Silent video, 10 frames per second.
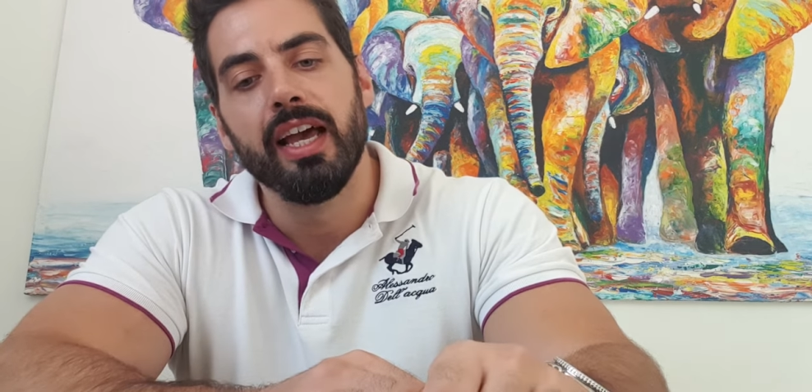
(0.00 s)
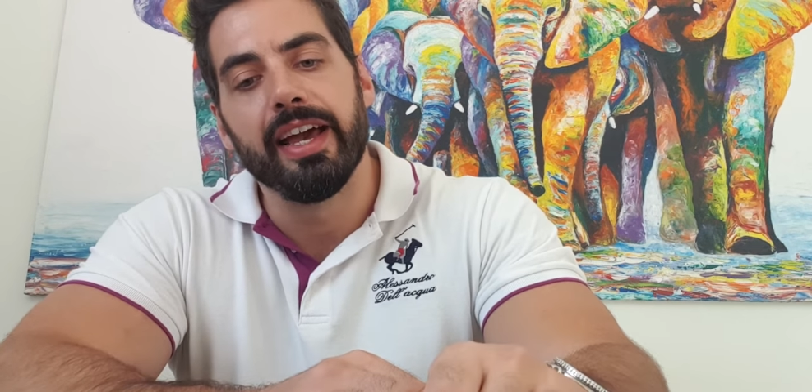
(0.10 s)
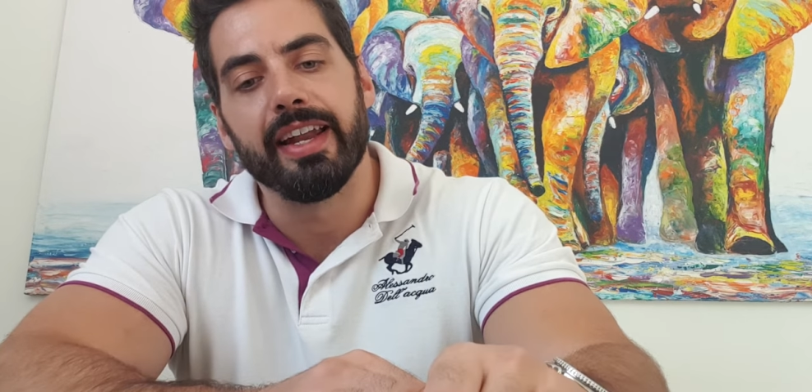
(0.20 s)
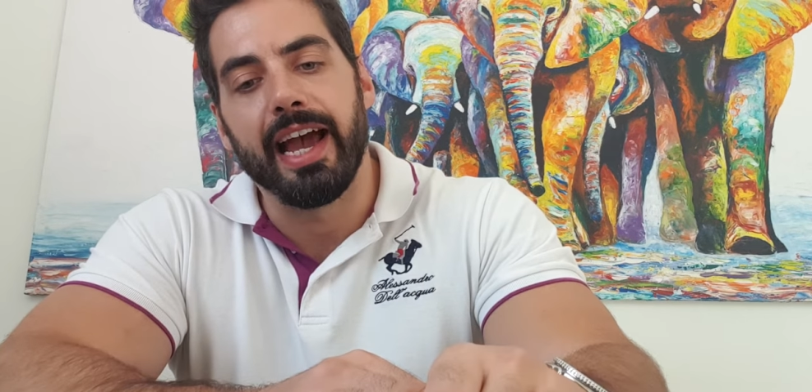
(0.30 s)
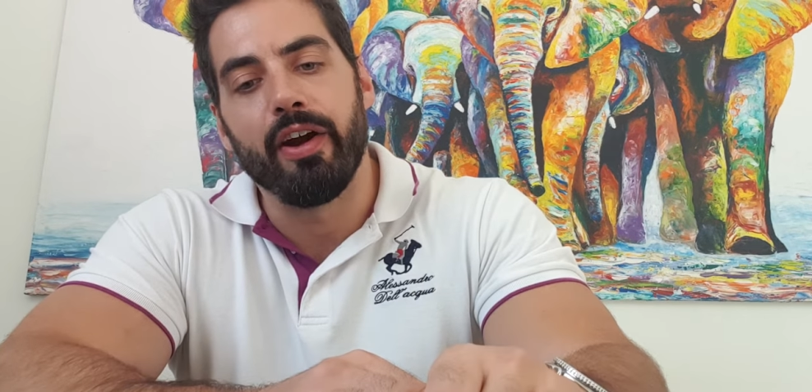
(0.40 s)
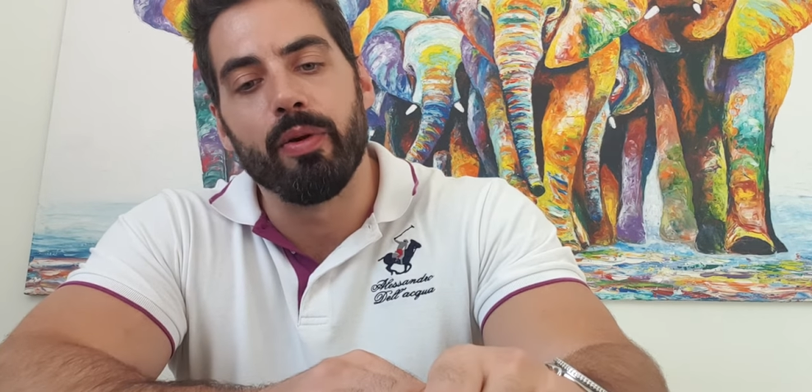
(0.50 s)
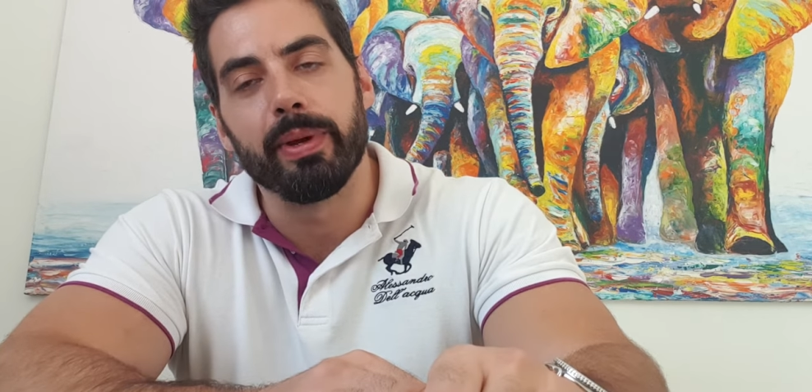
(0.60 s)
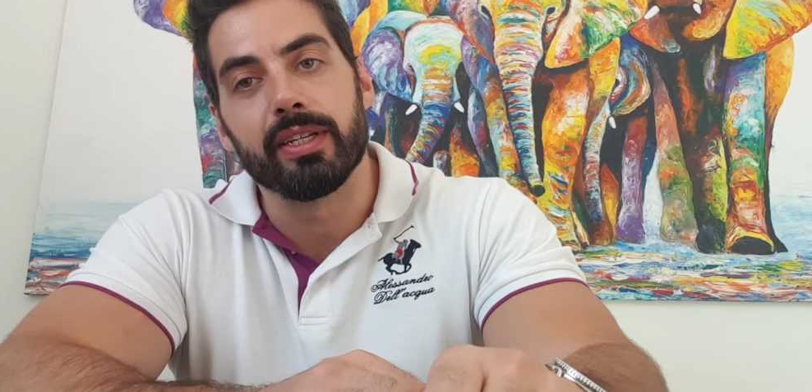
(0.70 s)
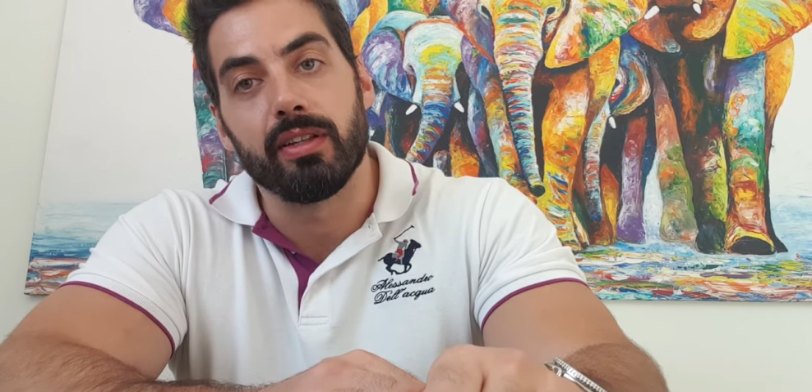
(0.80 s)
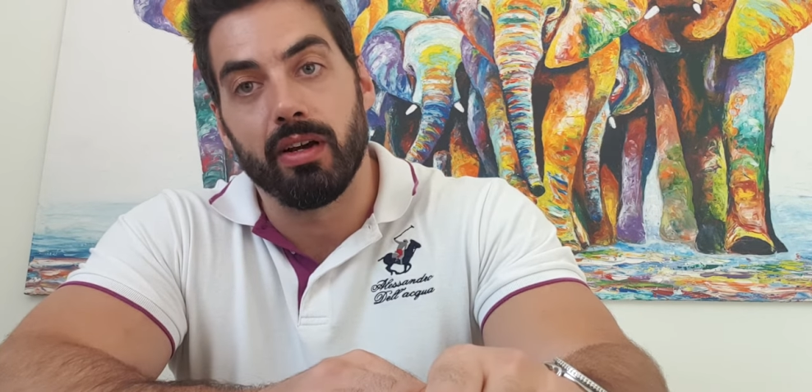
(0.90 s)
an
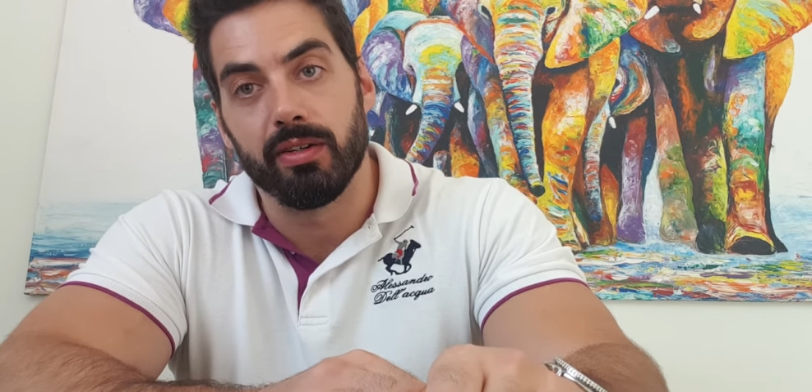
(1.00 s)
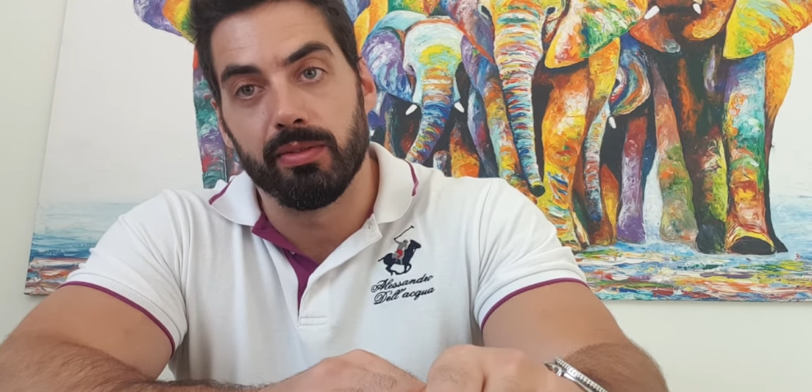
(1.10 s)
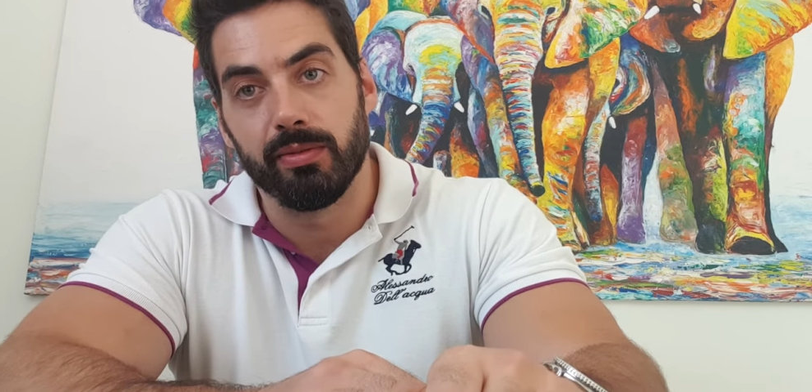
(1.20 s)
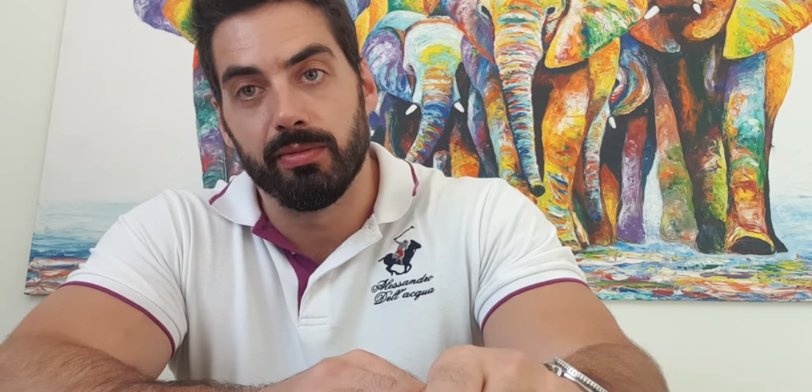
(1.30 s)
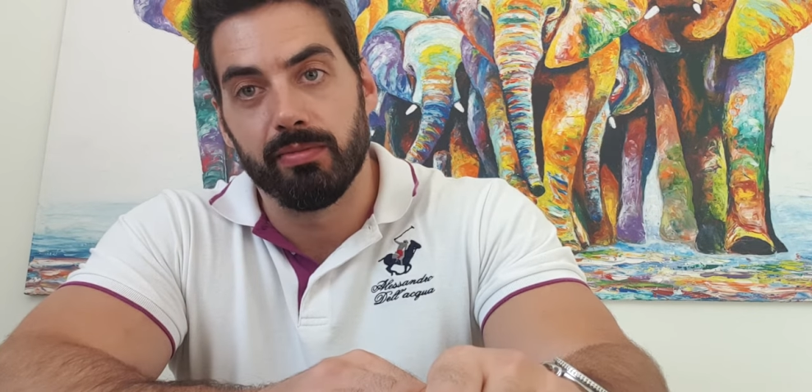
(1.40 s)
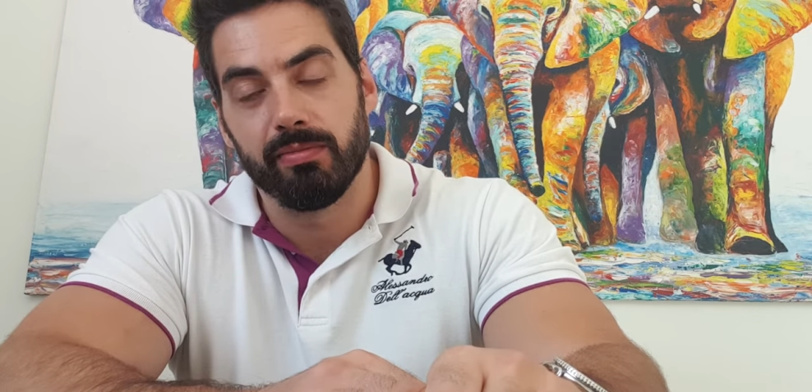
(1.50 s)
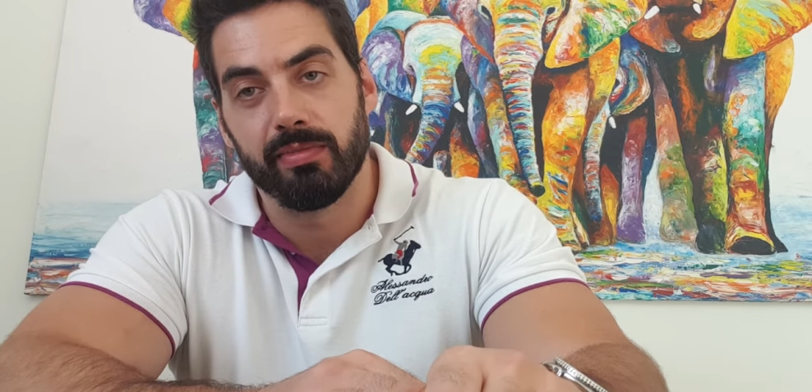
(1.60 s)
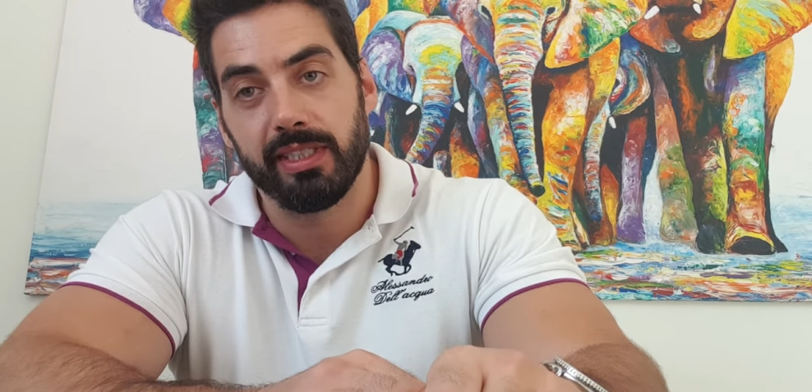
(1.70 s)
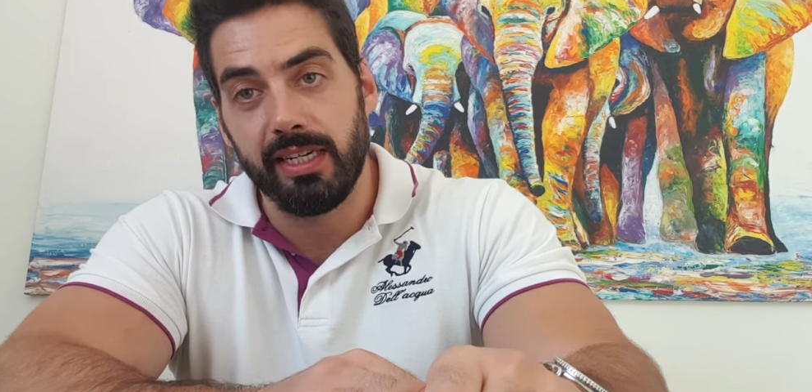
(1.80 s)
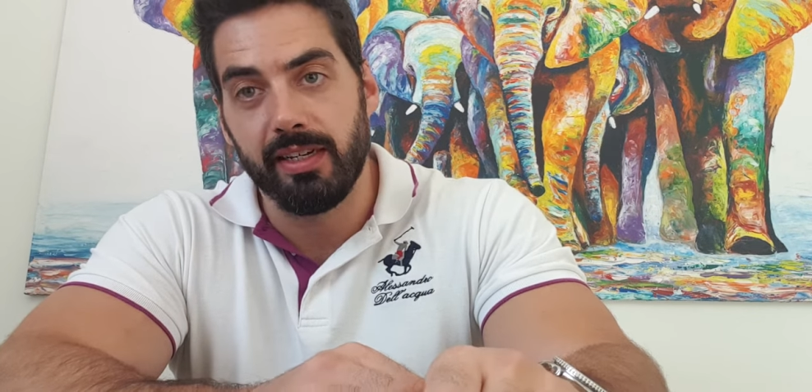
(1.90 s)
Arabic dial
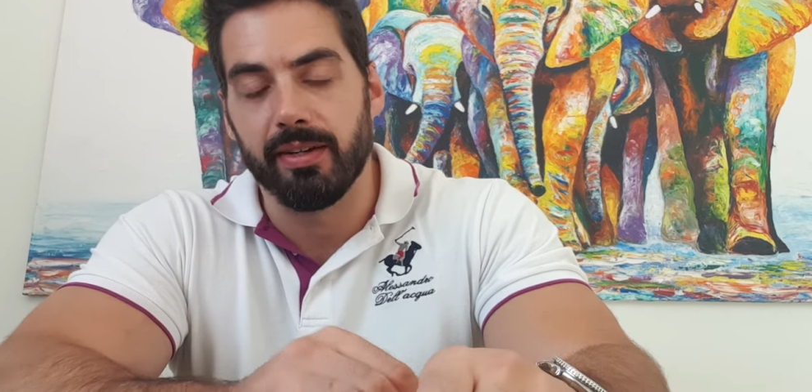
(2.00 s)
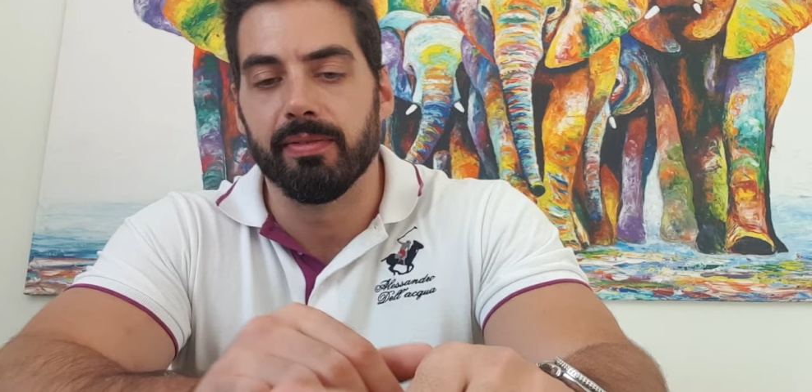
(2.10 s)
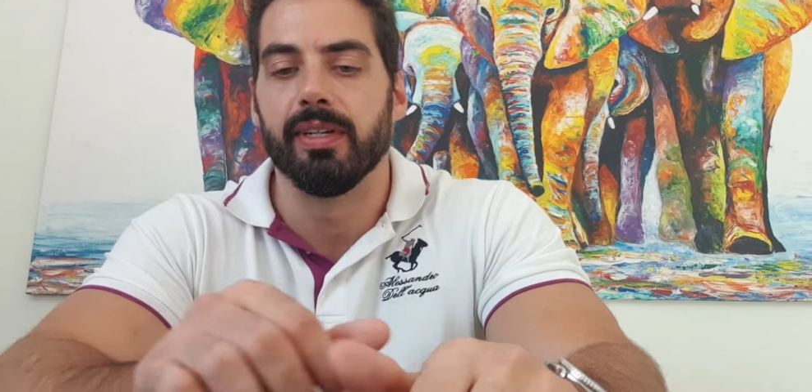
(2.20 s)
Seiko.